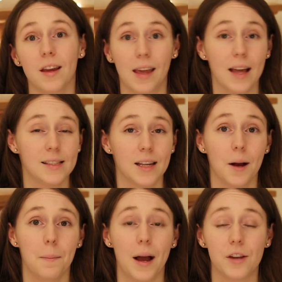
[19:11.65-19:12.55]
could get
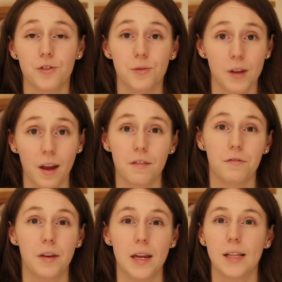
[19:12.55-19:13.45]
up and do night
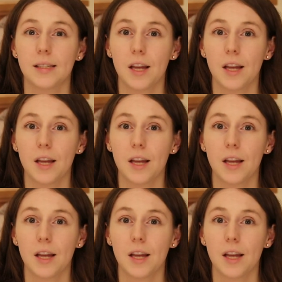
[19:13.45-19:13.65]
feeds.